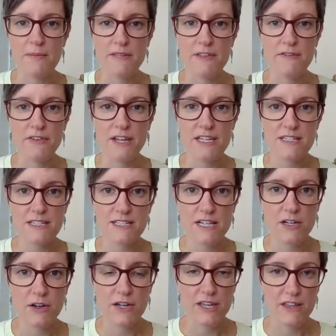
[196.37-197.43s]
You find it a
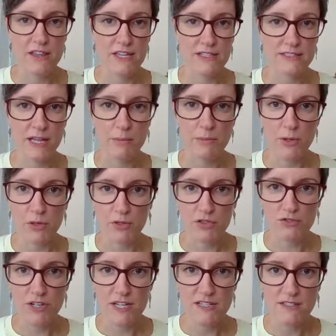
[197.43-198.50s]
lot in things like
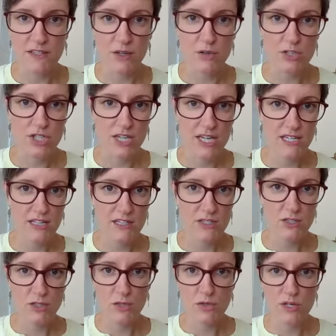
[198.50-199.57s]
poultry, so chicken,
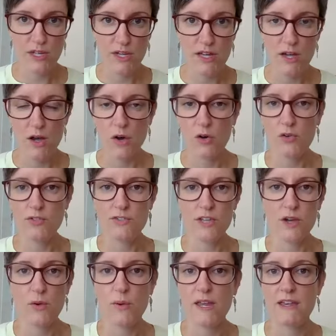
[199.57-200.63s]
tuna,
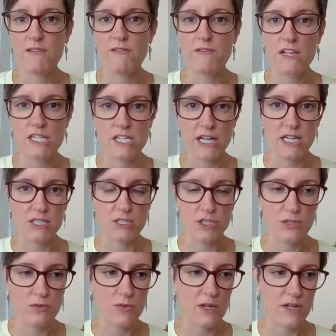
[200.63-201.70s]
also in fish like
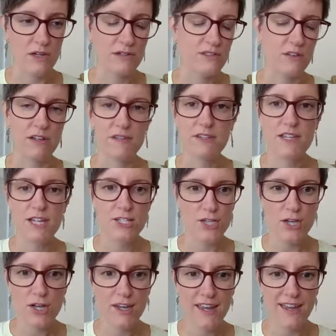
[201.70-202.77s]
tuna,
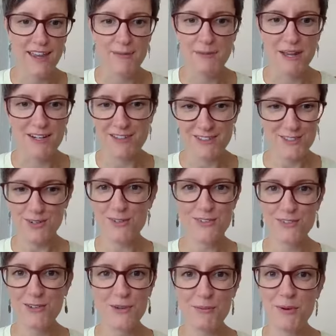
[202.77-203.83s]
turkey I meant. Tuna's
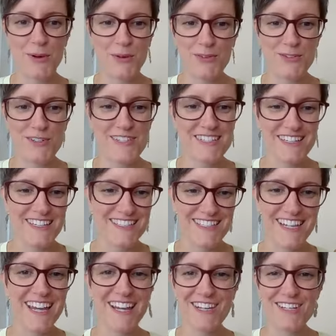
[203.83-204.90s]
not poultry, is it?
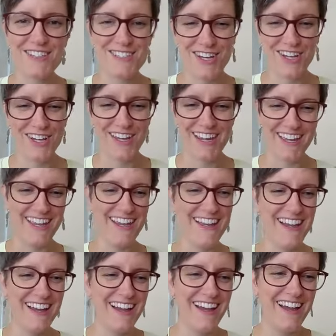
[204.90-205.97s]
Chicken and turkey.